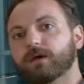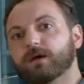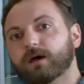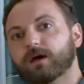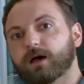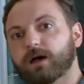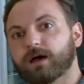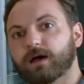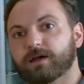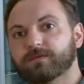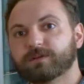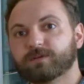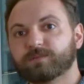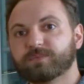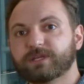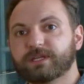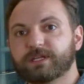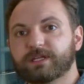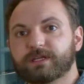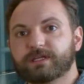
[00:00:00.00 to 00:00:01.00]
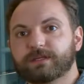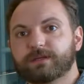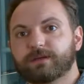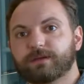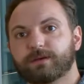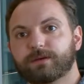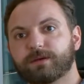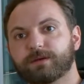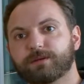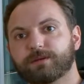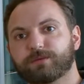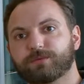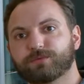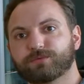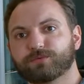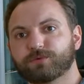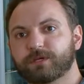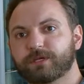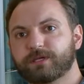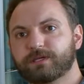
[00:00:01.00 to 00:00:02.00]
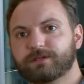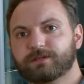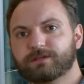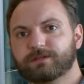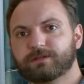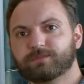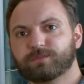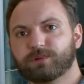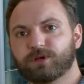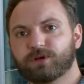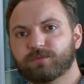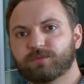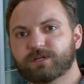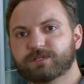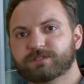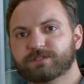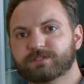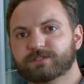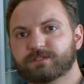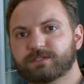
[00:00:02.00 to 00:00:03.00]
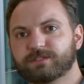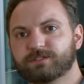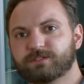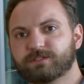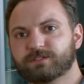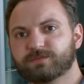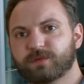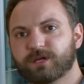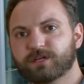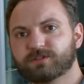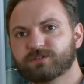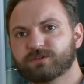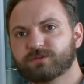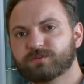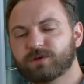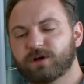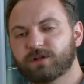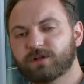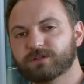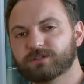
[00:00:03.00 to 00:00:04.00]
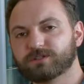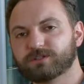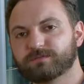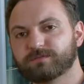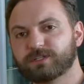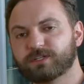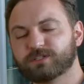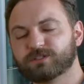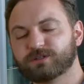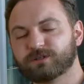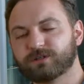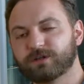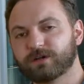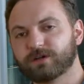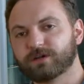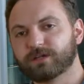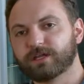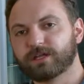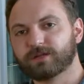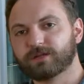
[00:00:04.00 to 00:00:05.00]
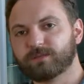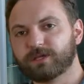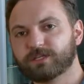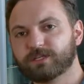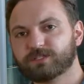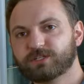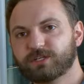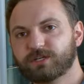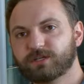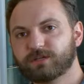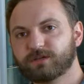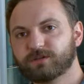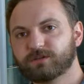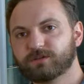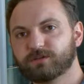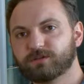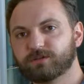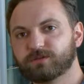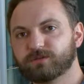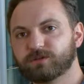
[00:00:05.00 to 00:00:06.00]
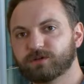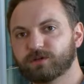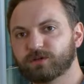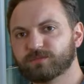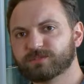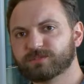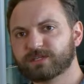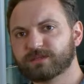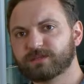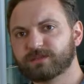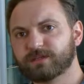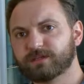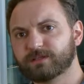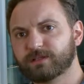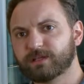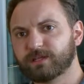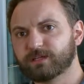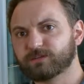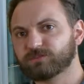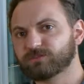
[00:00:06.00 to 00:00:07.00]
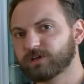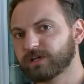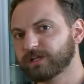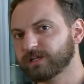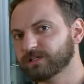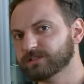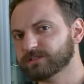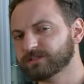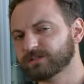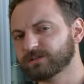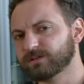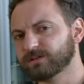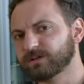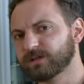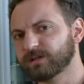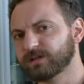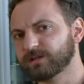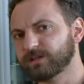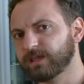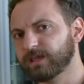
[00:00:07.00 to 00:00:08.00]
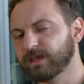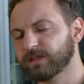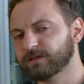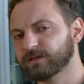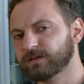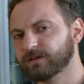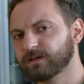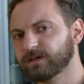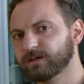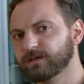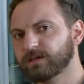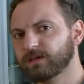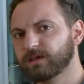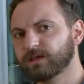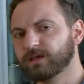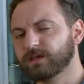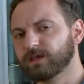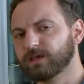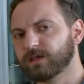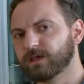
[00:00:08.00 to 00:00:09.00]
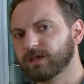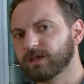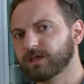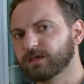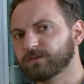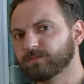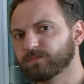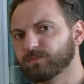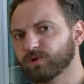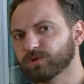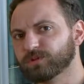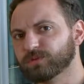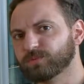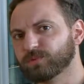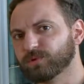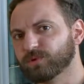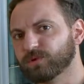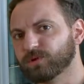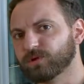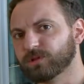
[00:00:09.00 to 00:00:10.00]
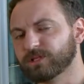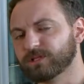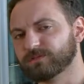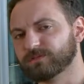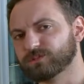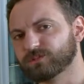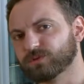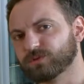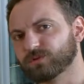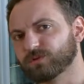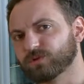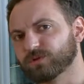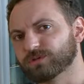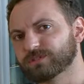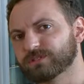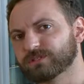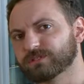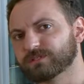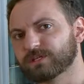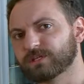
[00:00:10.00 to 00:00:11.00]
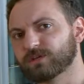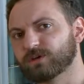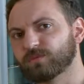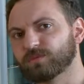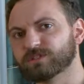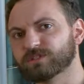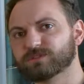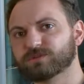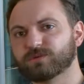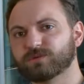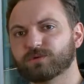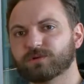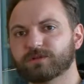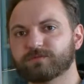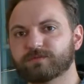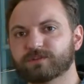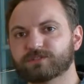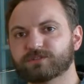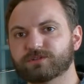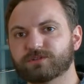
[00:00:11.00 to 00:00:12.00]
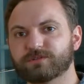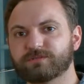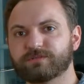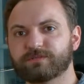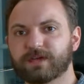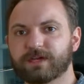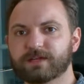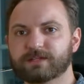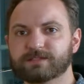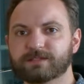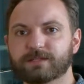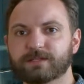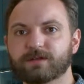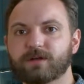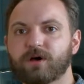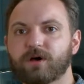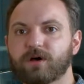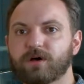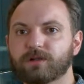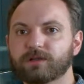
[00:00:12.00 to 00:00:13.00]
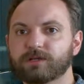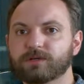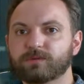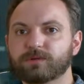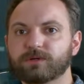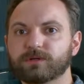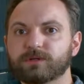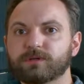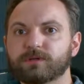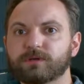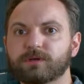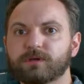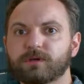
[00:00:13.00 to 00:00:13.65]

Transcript: I've completed 3 diplomas at CG Spectrum College of Digital Art and Animation, 2 terms at Think Tank Training Center in Canada, and multiple individual courses at Noman School of Visual Effects in Hollywood.